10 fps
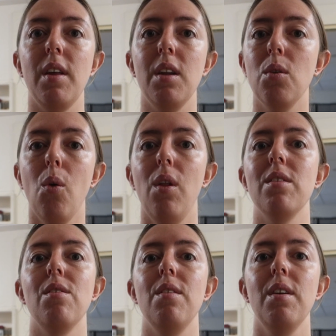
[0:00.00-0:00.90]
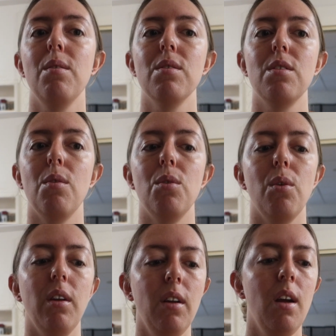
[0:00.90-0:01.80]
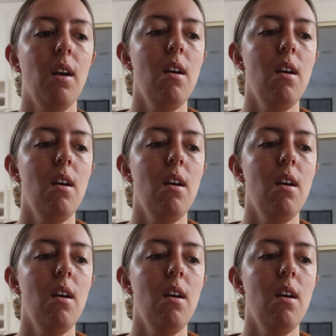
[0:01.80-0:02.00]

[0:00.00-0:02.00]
They didn't call us or anything. It was so annoying.